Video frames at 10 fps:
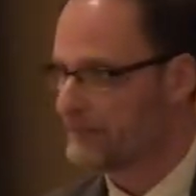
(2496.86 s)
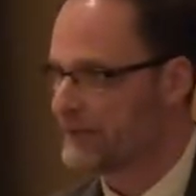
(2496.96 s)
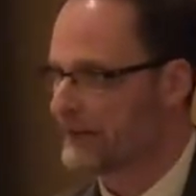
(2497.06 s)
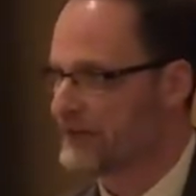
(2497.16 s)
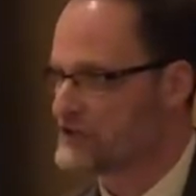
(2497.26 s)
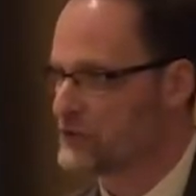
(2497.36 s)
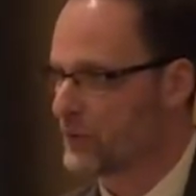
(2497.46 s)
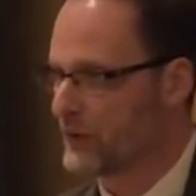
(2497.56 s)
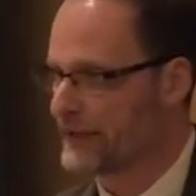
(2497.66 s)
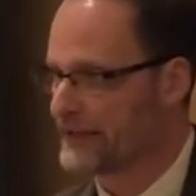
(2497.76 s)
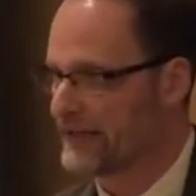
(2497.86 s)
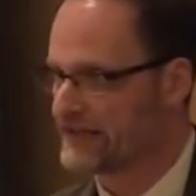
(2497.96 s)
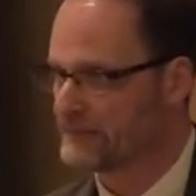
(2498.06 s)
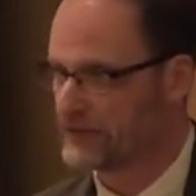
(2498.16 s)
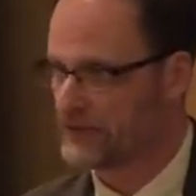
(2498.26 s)
by which to
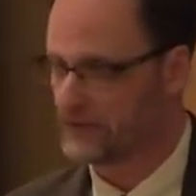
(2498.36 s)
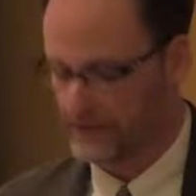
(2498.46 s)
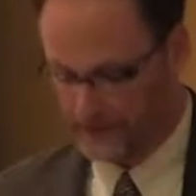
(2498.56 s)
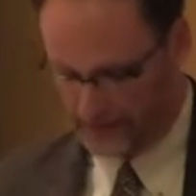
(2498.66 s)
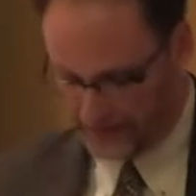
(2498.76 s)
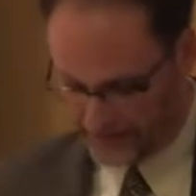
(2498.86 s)
organize peculiar